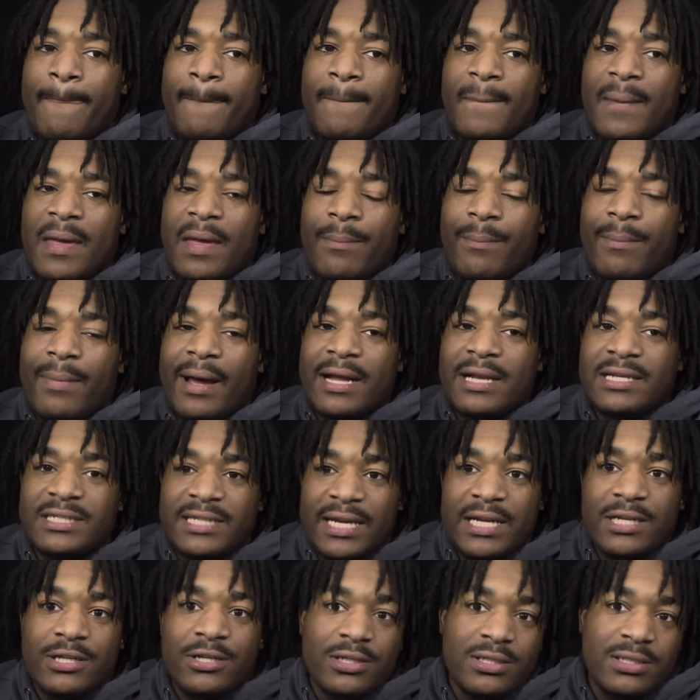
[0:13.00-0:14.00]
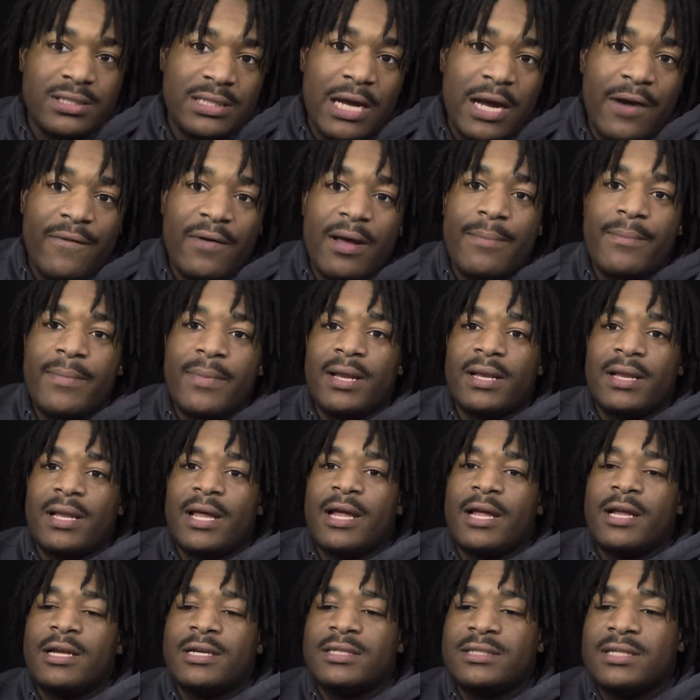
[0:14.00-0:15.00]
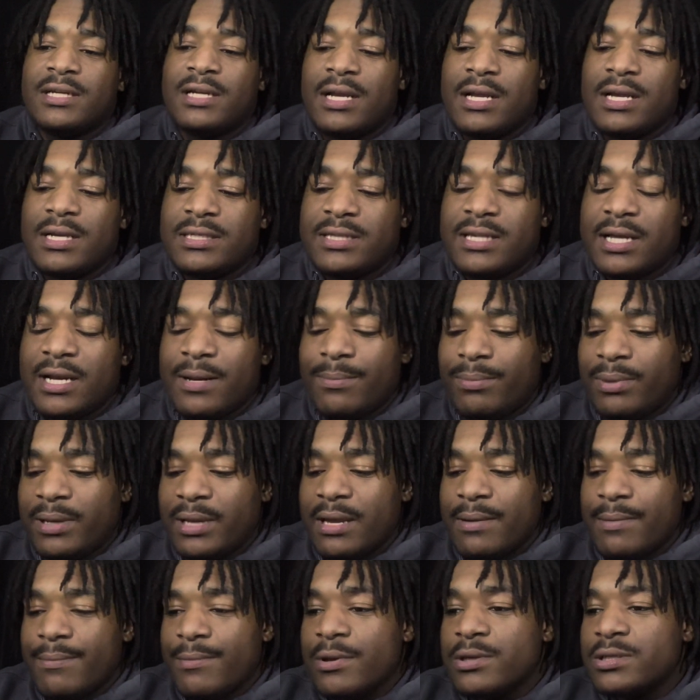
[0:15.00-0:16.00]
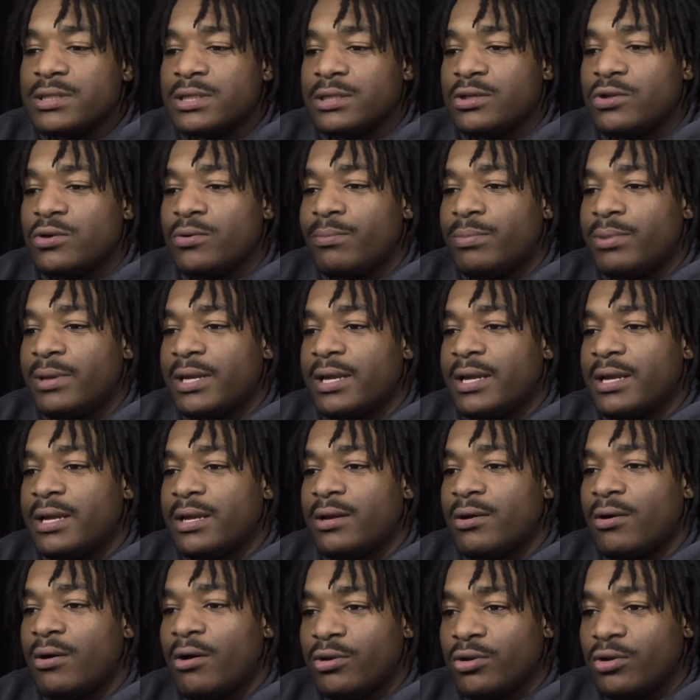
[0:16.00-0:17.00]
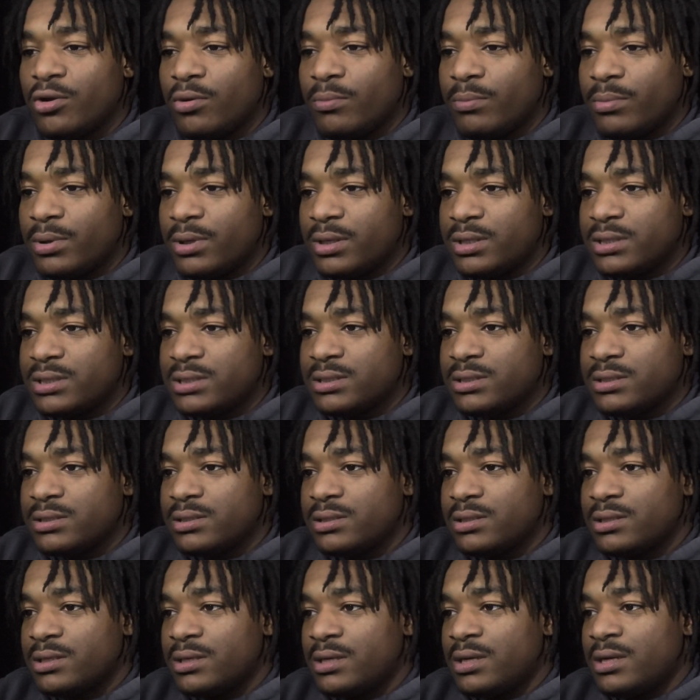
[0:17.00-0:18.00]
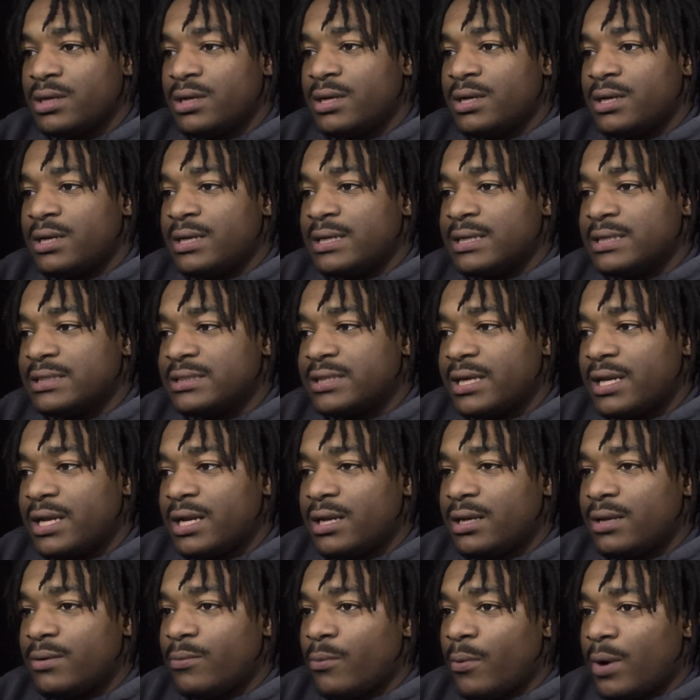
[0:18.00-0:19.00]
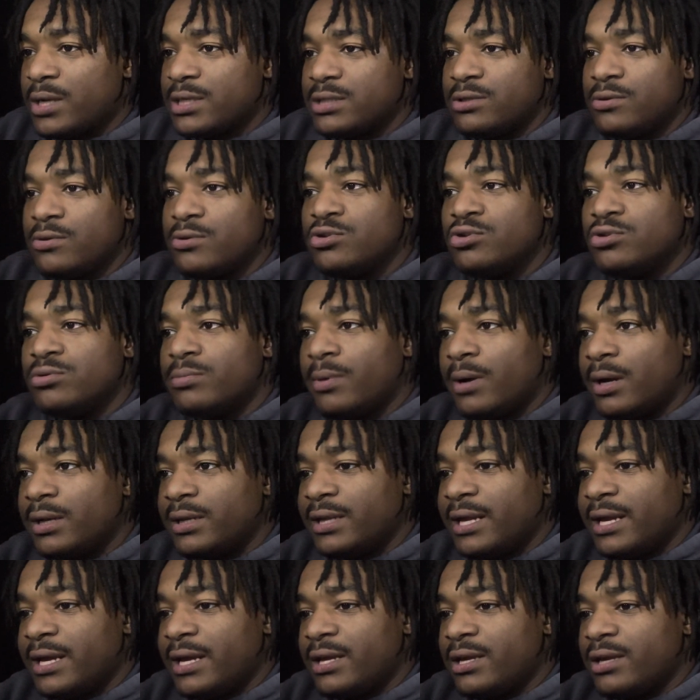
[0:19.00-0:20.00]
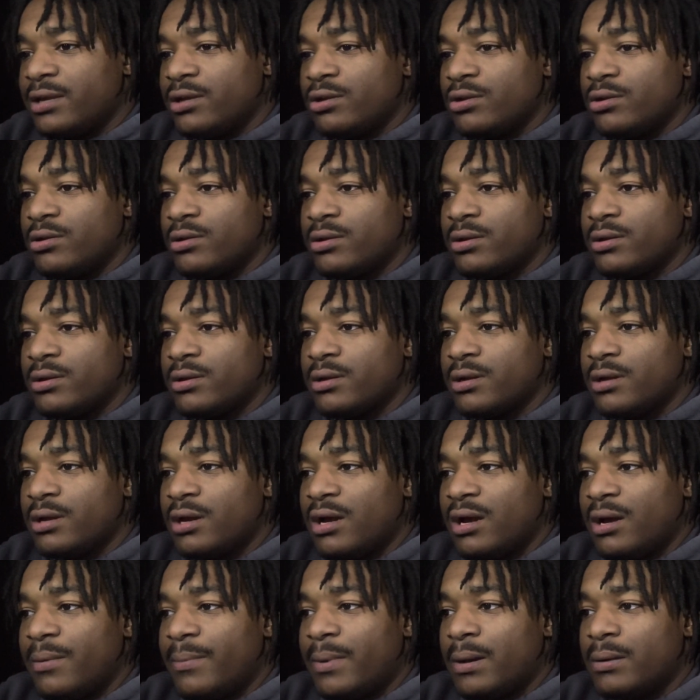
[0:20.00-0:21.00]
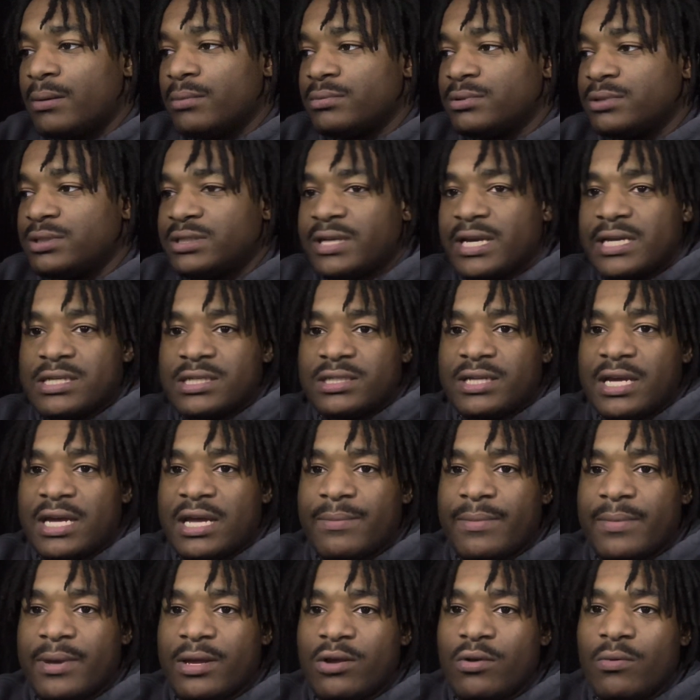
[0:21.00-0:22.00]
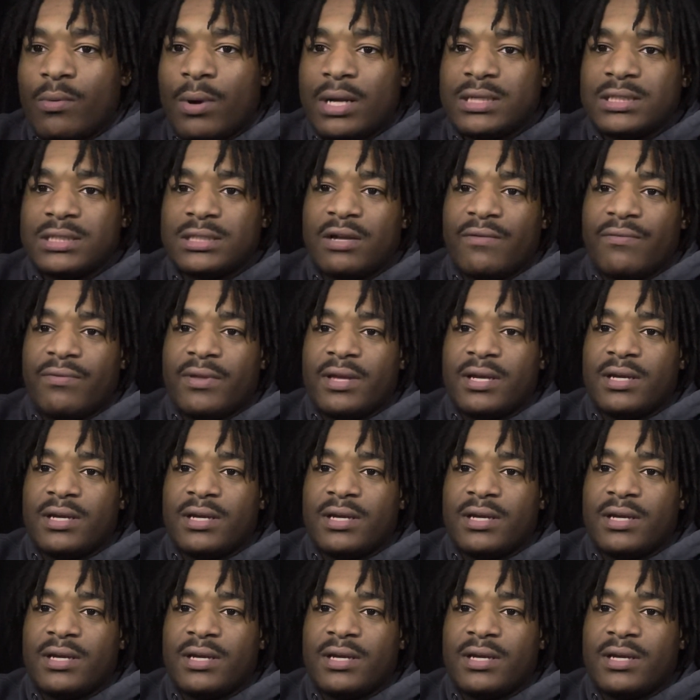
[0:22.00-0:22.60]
and by change yourself I mean like instead of playing music, you playing audiobooks. Instead of watching YouTube all day about just entertainment, you watching stuff